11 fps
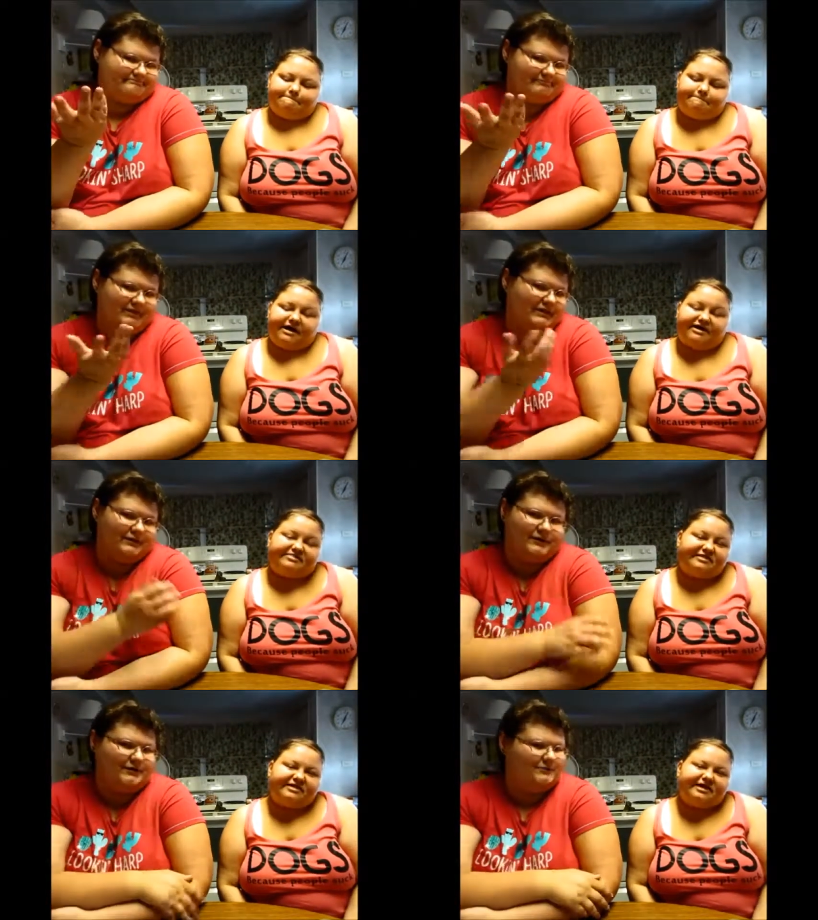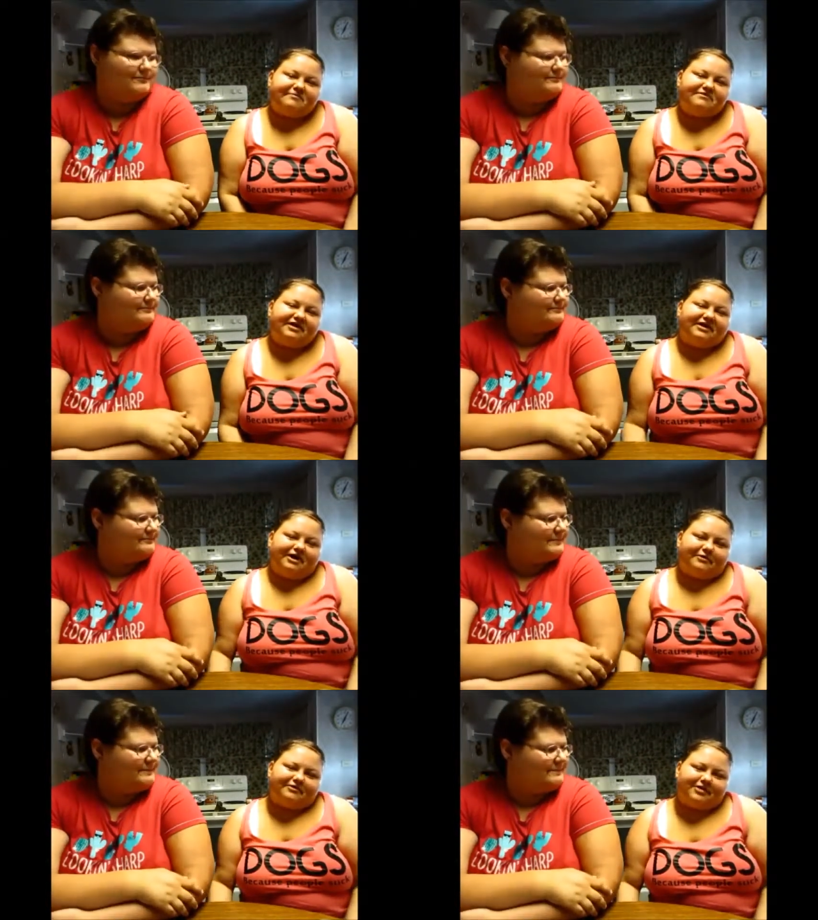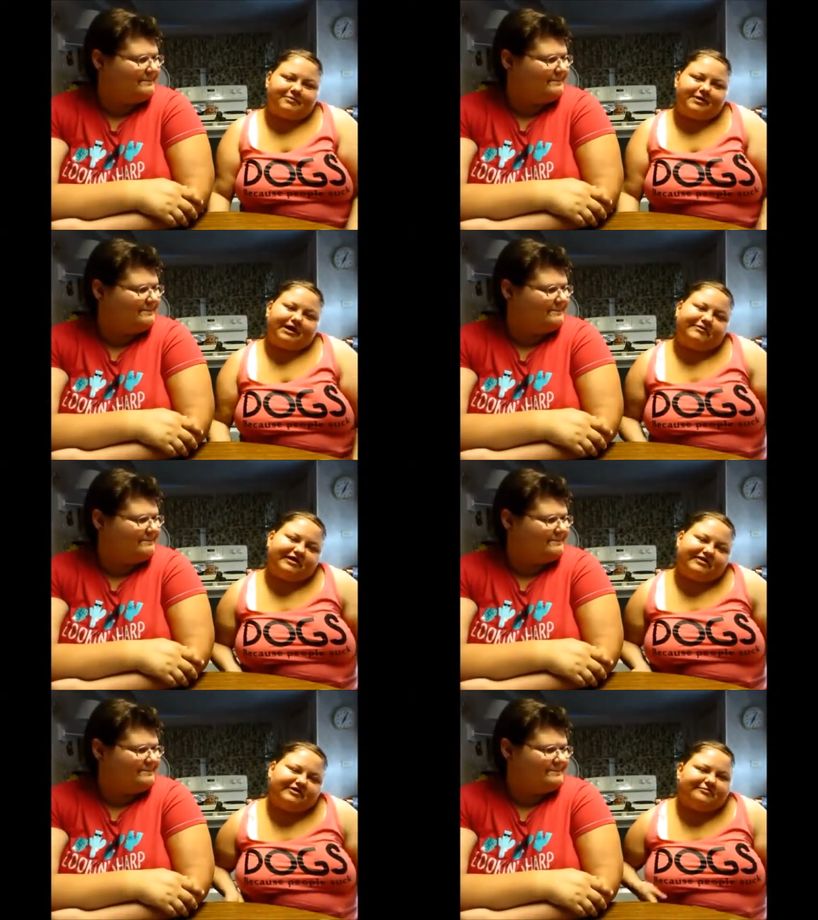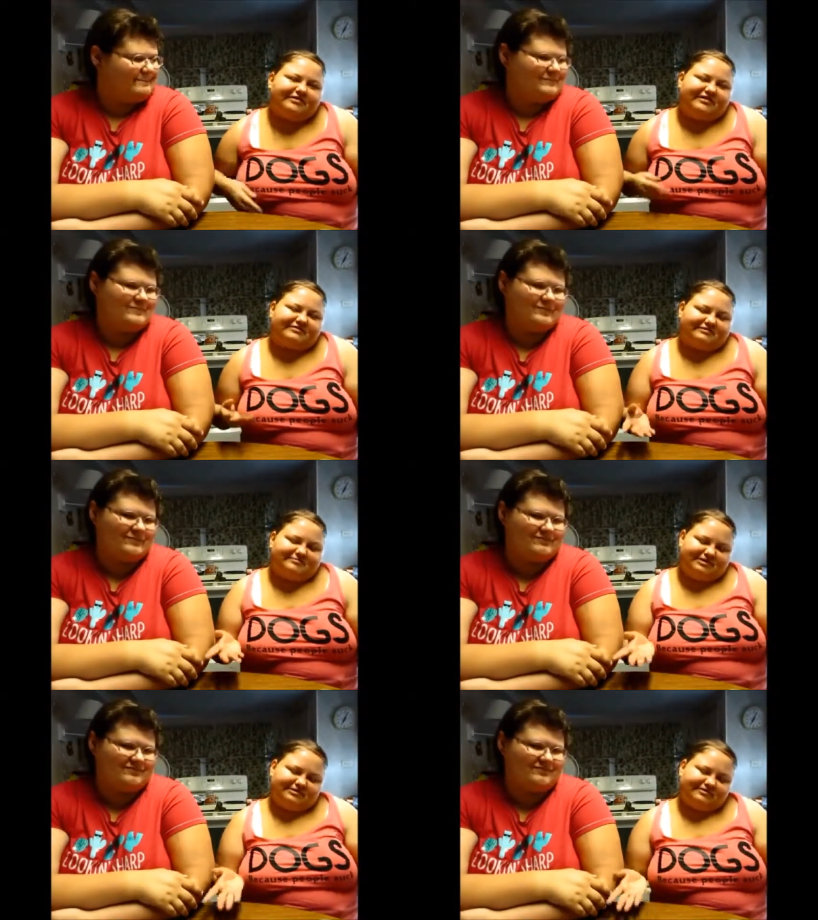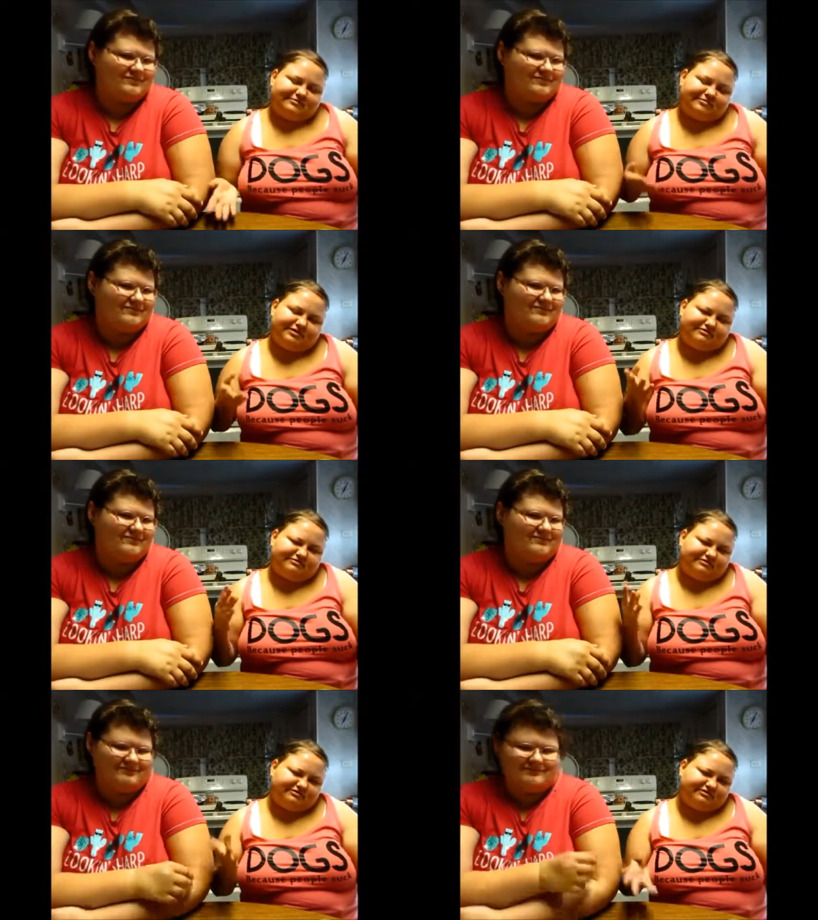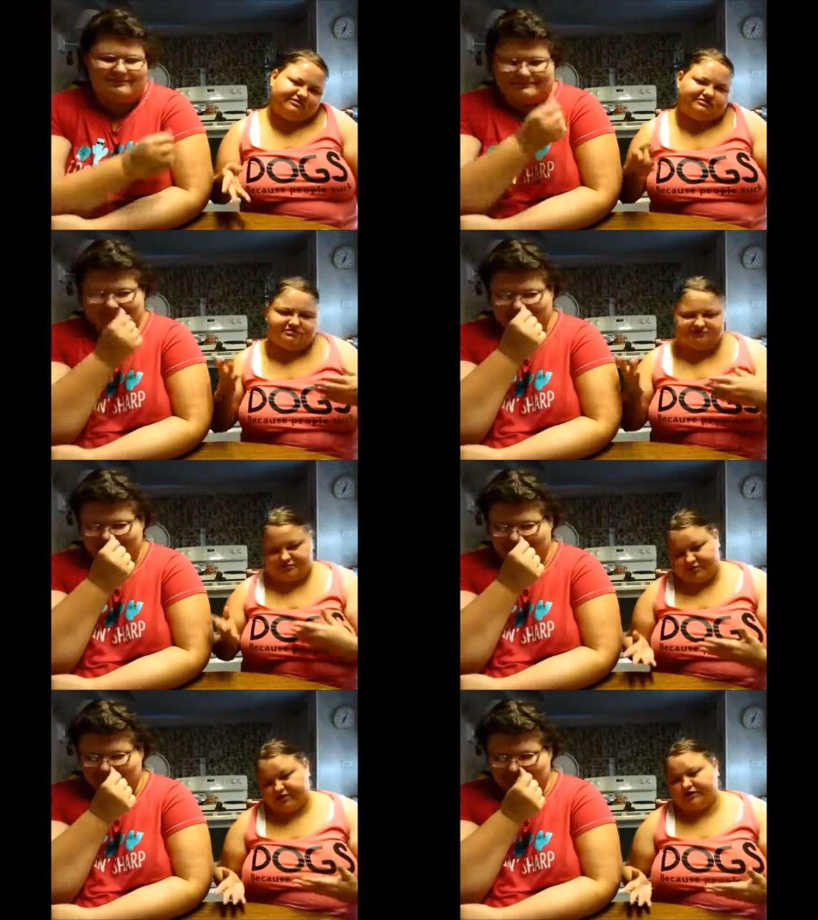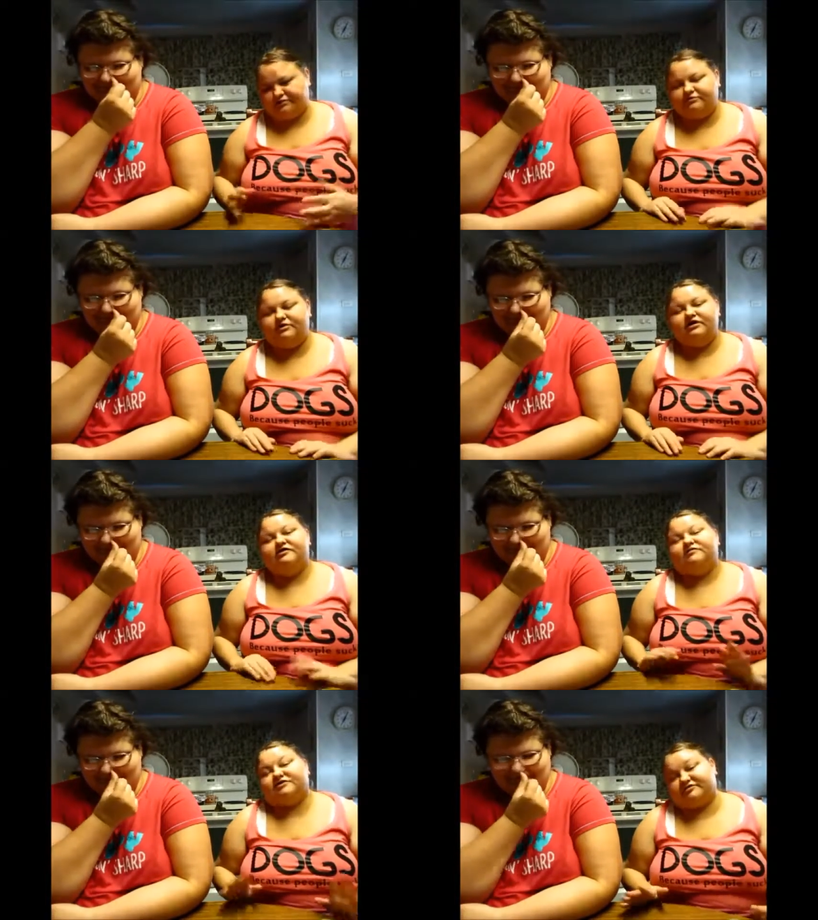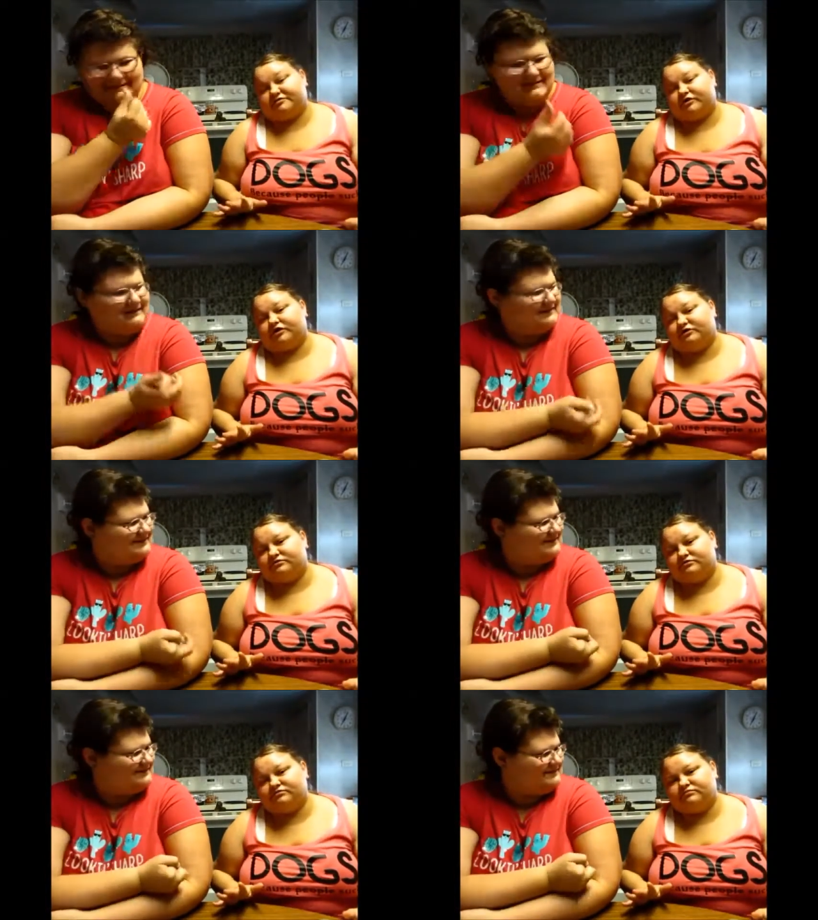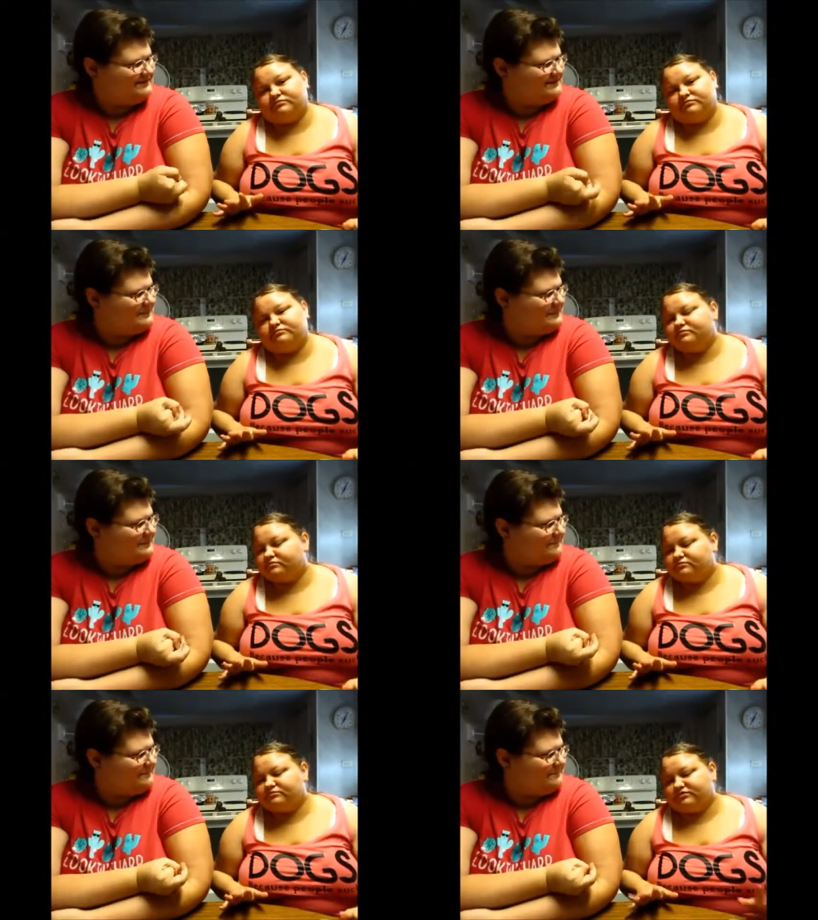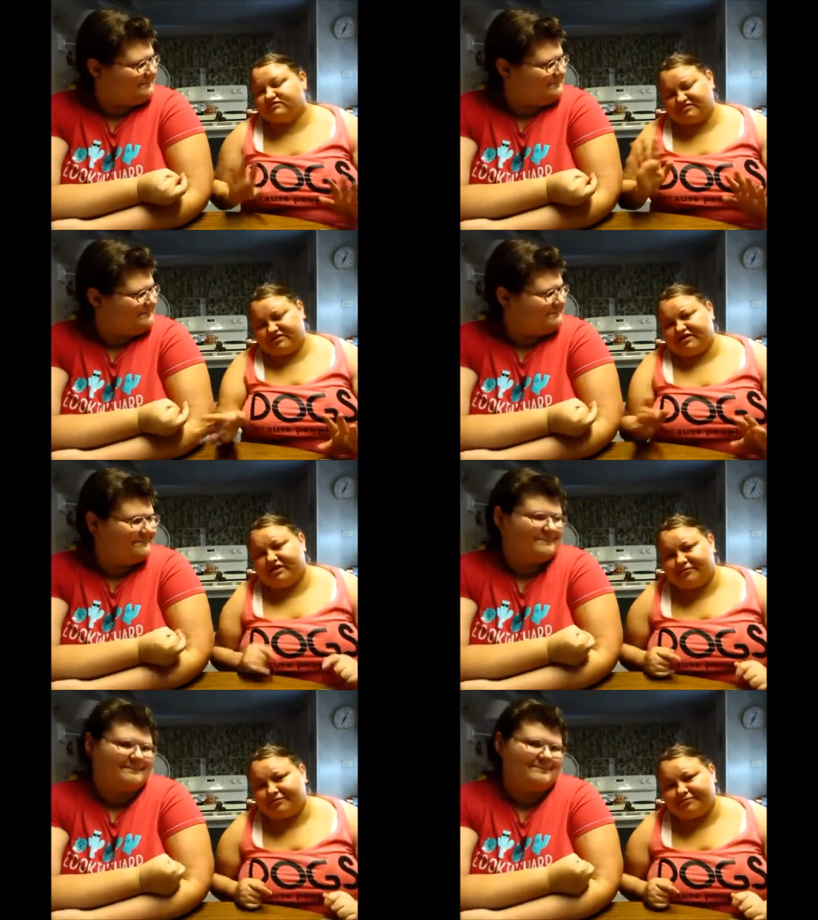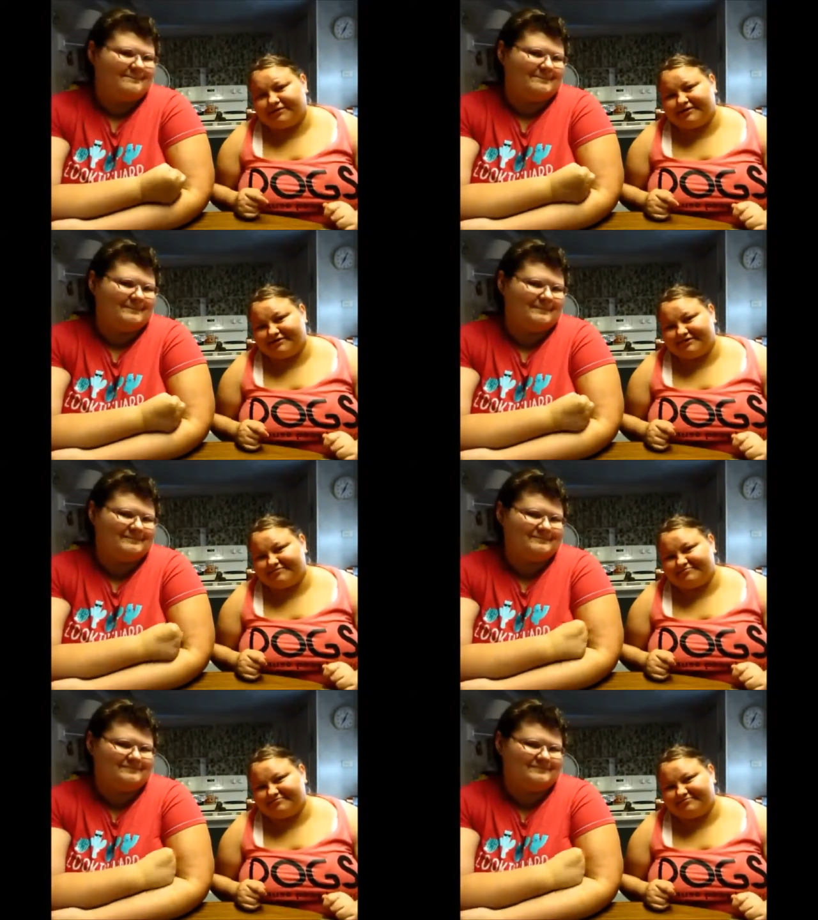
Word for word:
Speaker 1: I think know. I'm gonna go with him anyway, though, because I mean, compared to the Grinch and Sam I Am, first of all, this is gonna come up later